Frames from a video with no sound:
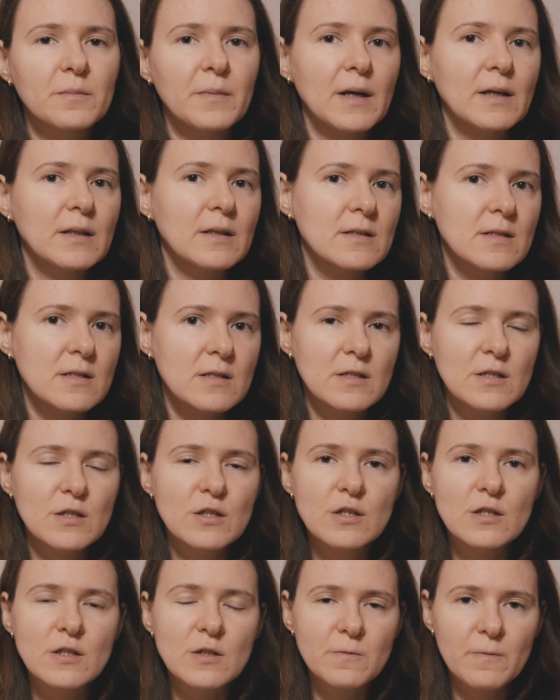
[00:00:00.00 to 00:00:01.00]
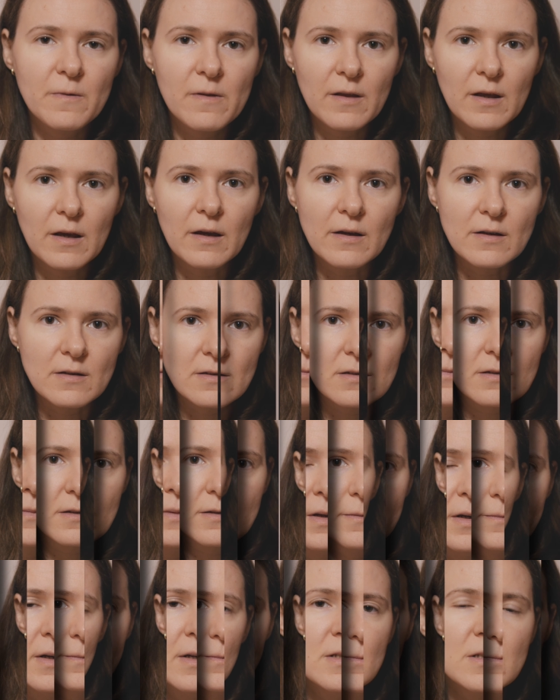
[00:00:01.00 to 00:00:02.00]
make decisions with
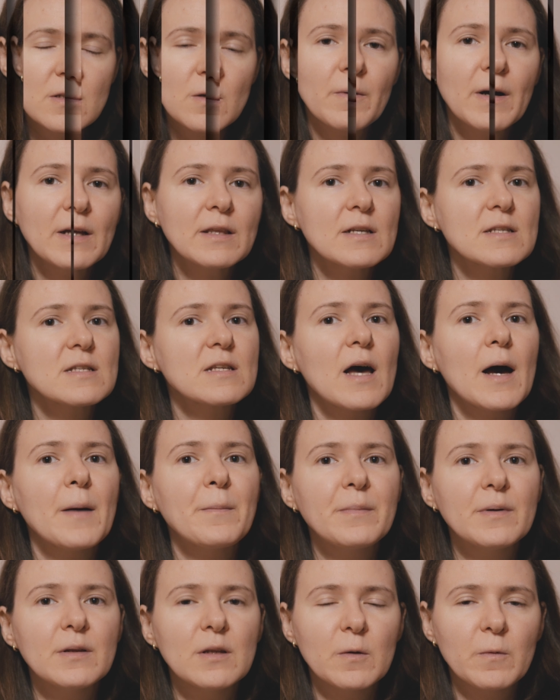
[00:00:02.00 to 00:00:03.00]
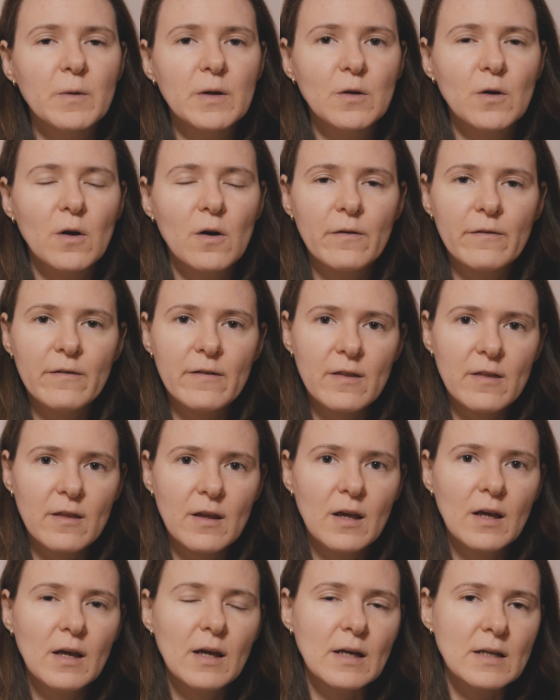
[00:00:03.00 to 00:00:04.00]
ease. So what is happening when you're
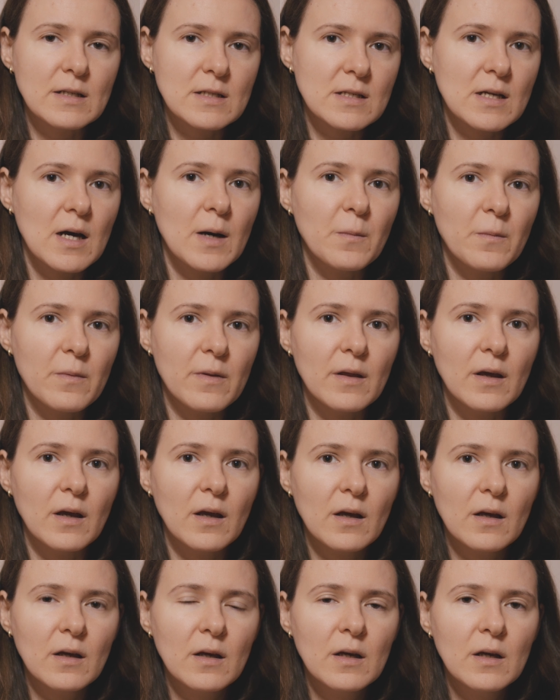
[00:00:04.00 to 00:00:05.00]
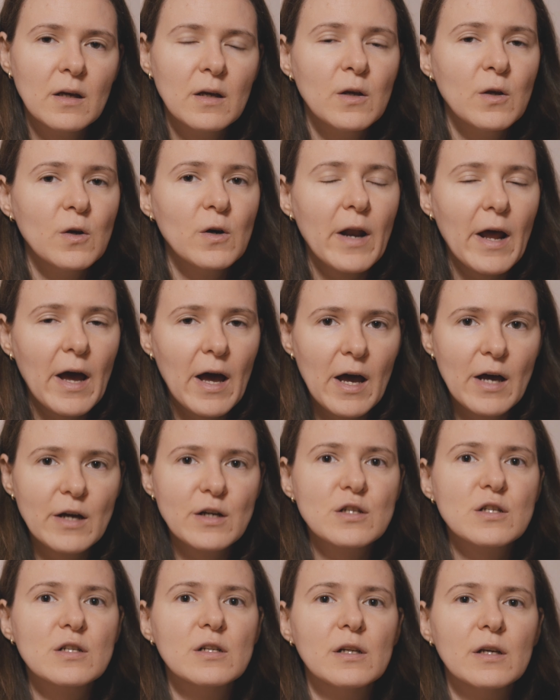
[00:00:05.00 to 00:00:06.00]
overthinking something? You're
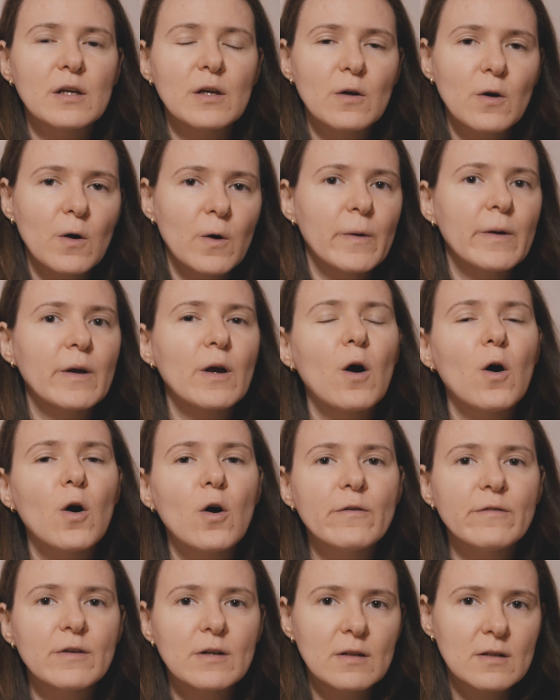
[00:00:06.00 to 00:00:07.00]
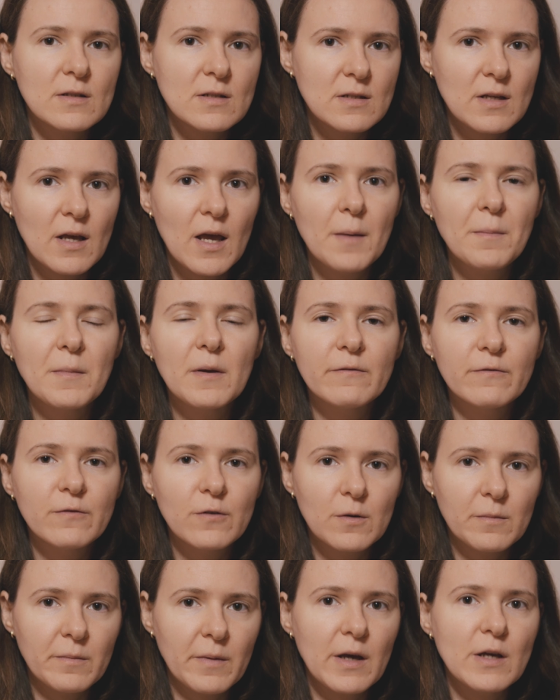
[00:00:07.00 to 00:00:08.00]
actually going over the same
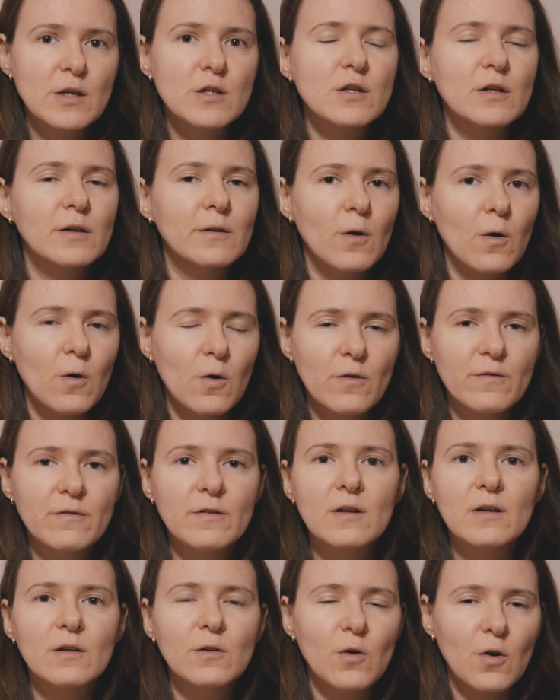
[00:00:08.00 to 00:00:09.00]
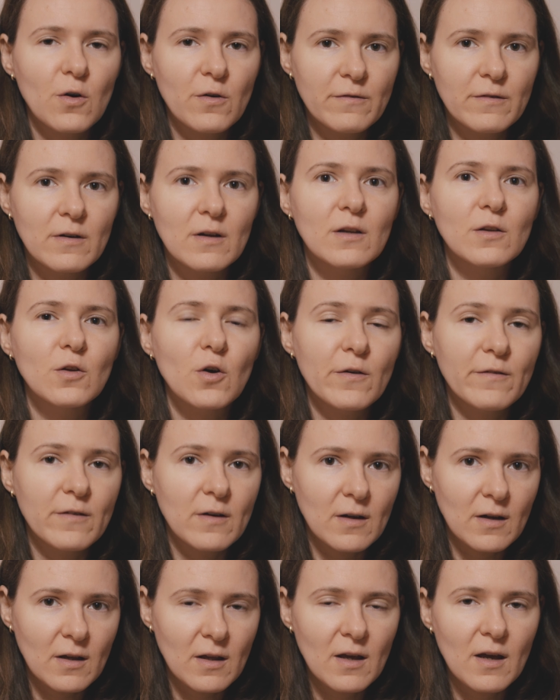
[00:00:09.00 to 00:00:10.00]
information over and over and
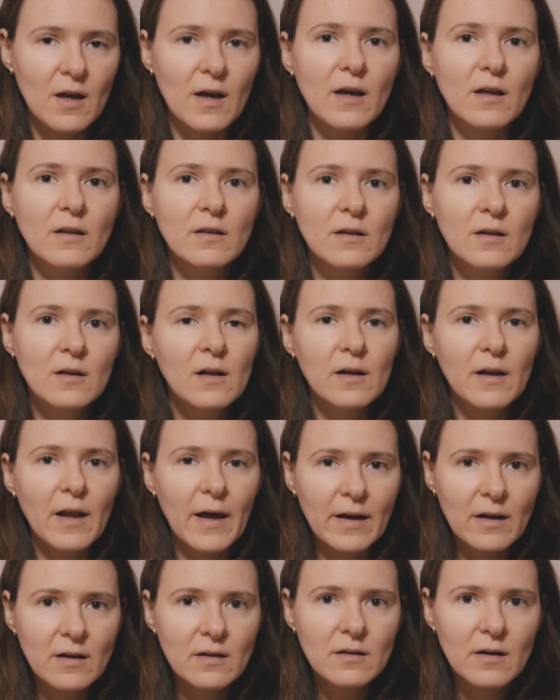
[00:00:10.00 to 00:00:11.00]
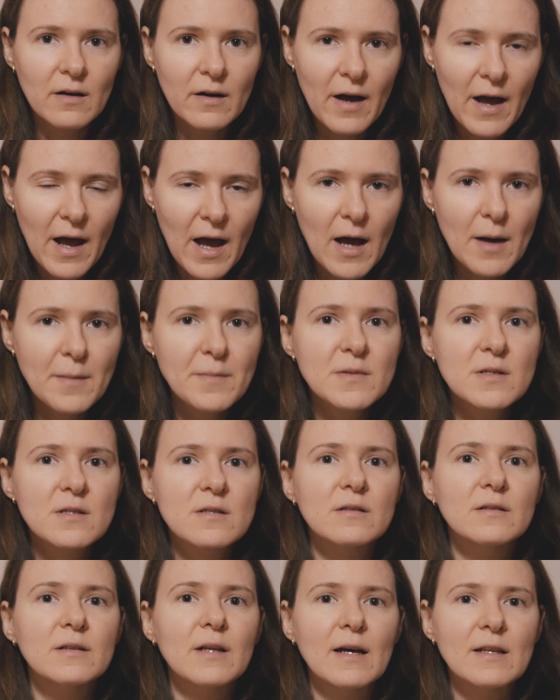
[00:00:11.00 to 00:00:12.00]
over again, like a
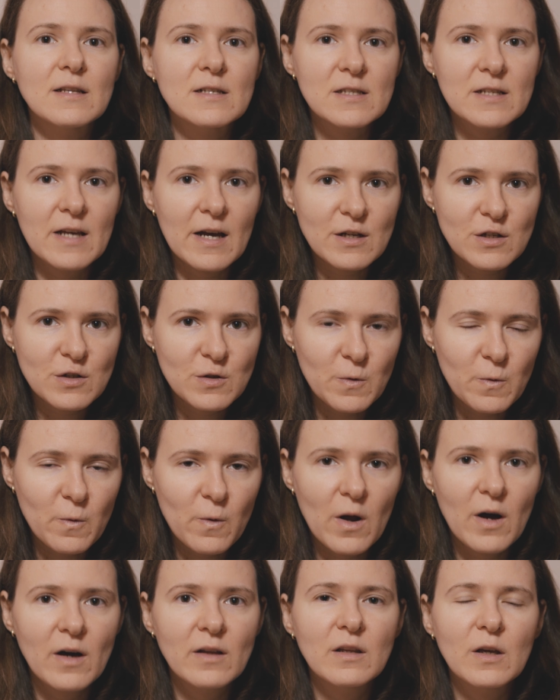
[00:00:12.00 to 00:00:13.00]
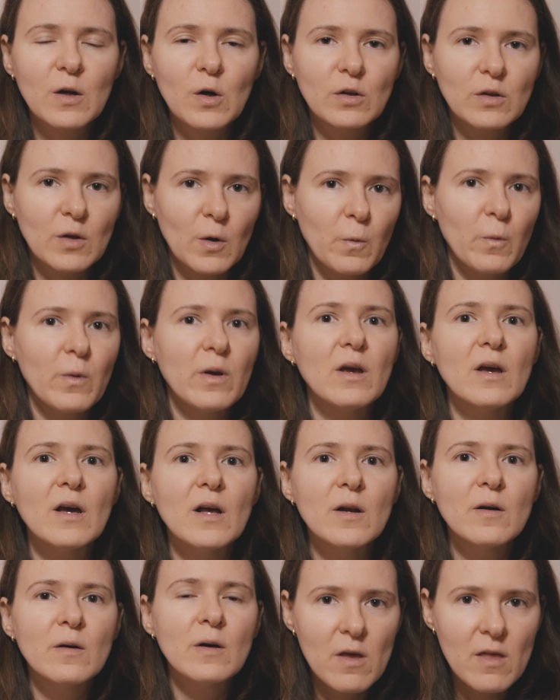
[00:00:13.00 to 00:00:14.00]
hamster that is actually running on a
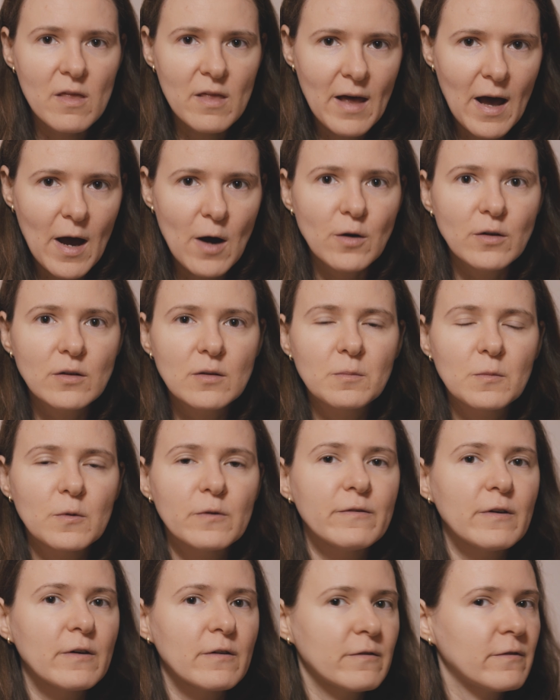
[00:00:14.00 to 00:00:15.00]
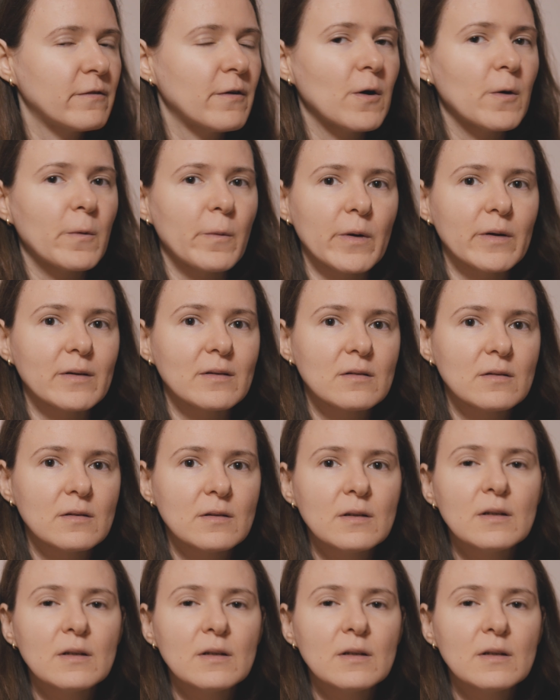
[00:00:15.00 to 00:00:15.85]
wheel without moving forward.